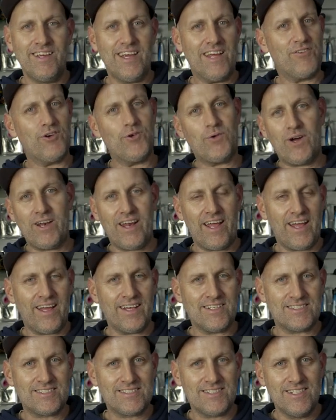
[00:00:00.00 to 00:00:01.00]
Everyone
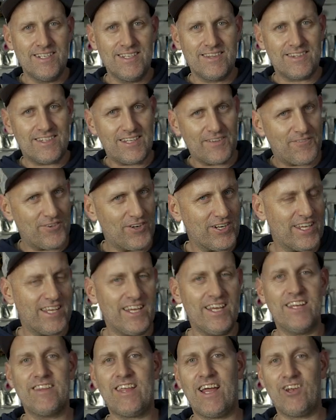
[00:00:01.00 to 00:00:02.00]
has different
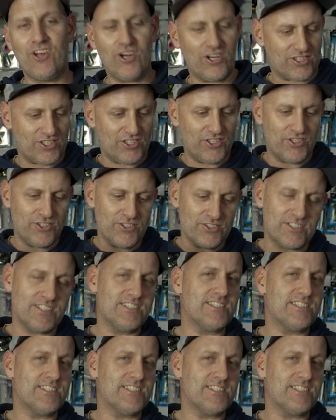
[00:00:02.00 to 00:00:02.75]
gear they like to use,